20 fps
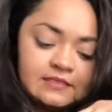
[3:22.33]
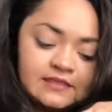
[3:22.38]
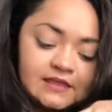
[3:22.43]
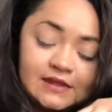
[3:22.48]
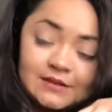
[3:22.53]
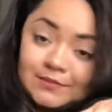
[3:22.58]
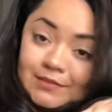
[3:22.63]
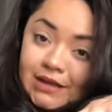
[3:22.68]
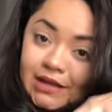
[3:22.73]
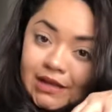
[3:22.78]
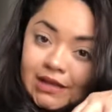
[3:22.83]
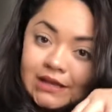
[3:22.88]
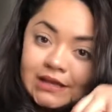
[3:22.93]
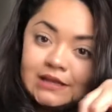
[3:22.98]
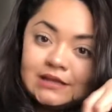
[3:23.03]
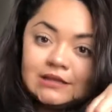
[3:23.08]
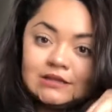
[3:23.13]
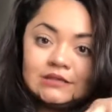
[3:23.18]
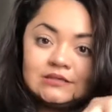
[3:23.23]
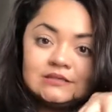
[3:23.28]
Then my
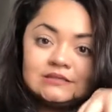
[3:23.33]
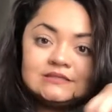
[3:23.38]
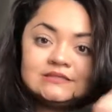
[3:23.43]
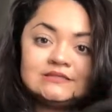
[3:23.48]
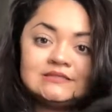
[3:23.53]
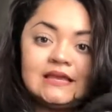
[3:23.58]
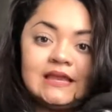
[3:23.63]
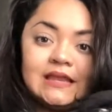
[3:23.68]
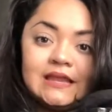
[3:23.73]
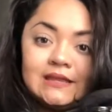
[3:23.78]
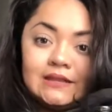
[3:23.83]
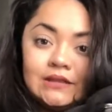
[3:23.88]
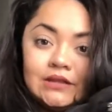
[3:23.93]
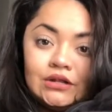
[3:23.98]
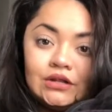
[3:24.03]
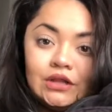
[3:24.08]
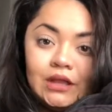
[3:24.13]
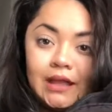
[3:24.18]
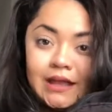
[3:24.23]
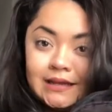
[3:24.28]
second
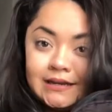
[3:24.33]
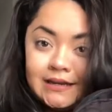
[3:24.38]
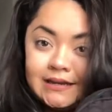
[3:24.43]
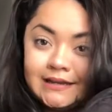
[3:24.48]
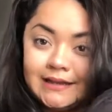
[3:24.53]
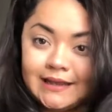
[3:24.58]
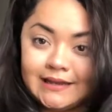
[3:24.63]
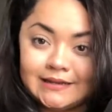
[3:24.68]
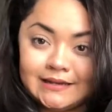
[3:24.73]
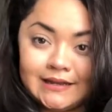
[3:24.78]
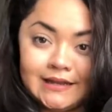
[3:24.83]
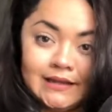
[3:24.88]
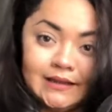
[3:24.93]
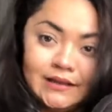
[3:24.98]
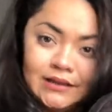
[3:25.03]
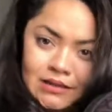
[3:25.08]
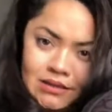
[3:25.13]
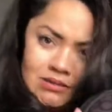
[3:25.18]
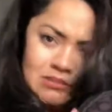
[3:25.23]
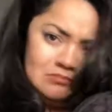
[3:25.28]
little handy dandy,
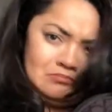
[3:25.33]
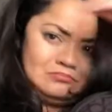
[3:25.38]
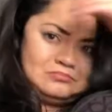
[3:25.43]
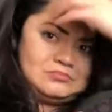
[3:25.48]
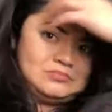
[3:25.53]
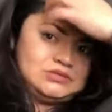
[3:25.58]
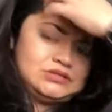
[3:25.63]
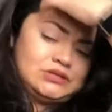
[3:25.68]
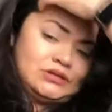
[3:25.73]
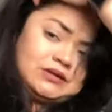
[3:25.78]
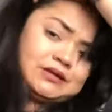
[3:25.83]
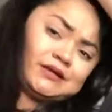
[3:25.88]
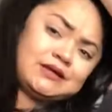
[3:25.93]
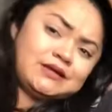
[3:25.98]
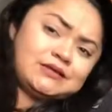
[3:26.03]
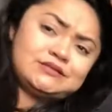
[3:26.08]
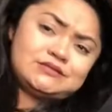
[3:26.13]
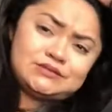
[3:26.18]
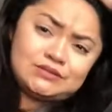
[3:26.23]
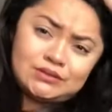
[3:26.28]
sorry
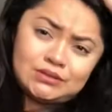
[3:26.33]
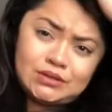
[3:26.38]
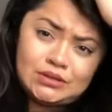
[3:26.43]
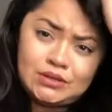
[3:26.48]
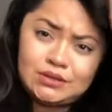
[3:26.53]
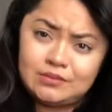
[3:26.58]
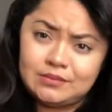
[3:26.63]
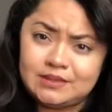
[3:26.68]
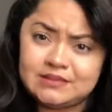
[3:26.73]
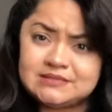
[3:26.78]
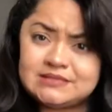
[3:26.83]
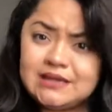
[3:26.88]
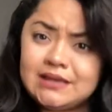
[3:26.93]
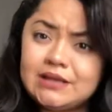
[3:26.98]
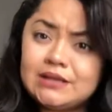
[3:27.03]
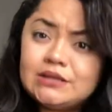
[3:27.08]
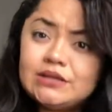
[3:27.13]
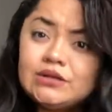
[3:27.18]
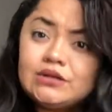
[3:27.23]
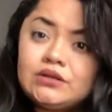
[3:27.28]
guys, my
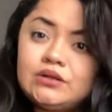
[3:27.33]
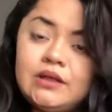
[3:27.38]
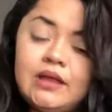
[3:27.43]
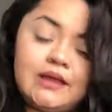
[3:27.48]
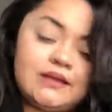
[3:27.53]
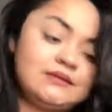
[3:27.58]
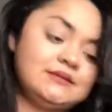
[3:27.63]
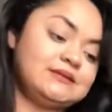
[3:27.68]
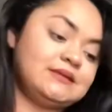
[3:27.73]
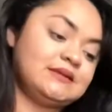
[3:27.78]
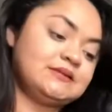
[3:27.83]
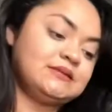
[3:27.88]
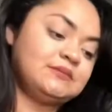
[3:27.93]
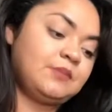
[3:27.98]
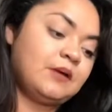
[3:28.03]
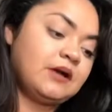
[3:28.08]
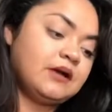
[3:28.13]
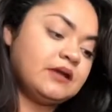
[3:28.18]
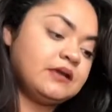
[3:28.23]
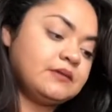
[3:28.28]
second little handy dandy
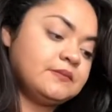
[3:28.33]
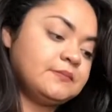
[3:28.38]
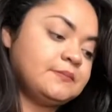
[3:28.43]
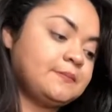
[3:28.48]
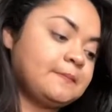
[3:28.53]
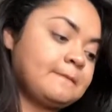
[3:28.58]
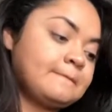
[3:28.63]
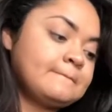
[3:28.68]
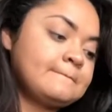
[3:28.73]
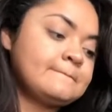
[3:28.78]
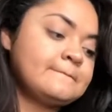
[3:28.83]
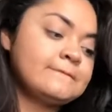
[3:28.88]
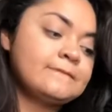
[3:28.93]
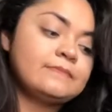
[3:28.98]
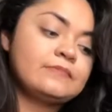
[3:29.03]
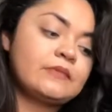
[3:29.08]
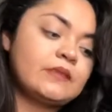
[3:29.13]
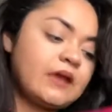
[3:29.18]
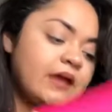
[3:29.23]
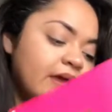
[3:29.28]
pocket.
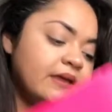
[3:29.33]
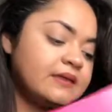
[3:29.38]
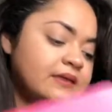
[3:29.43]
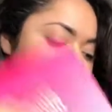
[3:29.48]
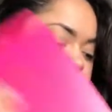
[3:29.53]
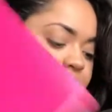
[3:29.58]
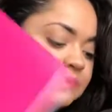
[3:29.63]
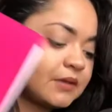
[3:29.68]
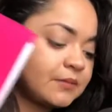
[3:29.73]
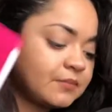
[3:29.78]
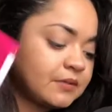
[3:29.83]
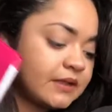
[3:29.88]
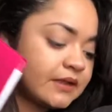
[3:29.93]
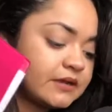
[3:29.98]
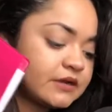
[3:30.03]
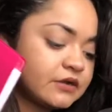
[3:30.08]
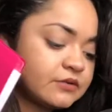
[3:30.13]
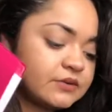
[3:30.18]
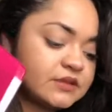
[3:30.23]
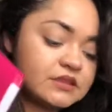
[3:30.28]
I keep my
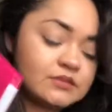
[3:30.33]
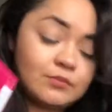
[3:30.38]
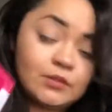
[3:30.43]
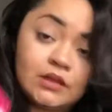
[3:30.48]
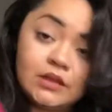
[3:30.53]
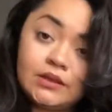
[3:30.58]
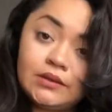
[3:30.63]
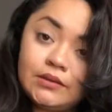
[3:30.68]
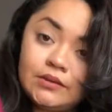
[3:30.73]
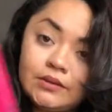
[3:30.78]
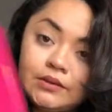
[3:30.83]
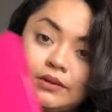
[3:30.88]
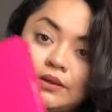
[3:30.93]
planner with me.